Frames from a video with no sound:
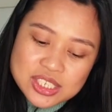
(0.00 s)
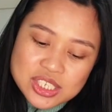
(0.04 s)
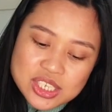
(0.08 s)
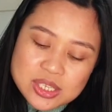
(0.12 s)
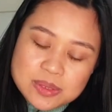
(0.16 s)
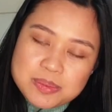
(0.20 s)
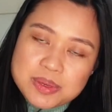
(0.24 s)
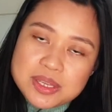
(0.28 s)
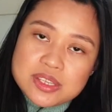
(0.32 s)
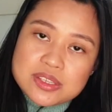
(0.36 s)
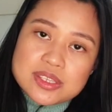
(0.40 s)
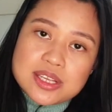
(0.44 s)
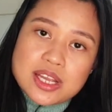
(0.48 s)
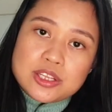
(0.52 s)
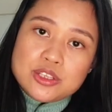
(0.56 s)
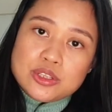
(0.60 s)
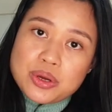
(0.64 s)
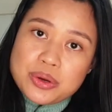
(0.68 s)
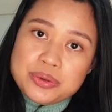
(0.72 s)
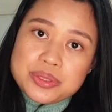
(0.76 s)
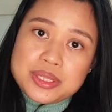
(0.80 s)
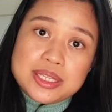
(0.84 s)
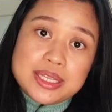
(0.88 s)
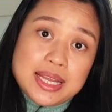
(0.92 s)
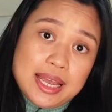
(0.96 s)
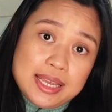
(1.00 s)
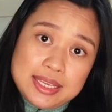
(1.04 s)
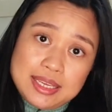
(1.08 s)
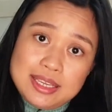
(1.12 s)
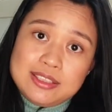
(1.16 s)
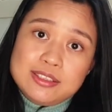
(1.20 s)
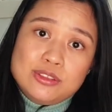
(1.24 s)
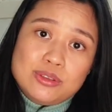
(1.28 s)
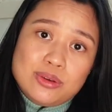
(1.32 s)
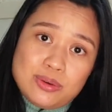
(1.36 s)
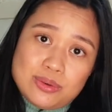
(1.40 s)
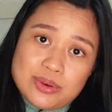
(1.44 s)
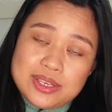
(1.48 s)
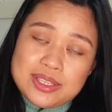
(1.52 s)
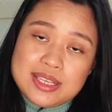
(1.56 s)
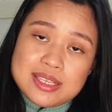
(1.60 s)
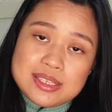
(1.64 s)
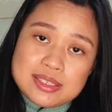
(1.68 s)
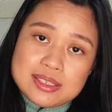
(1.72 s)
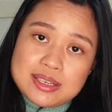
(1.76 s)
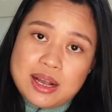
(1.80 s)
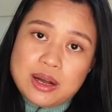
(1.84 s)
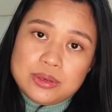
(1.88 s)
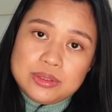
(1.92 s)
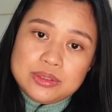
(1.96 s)
just because I know that I can lower
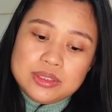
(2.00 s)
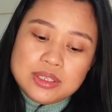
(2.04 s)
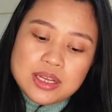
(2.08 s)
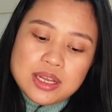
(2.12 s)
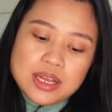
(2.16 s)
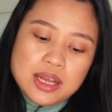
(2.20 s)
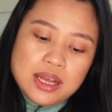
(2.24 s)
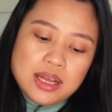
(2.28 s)
this down.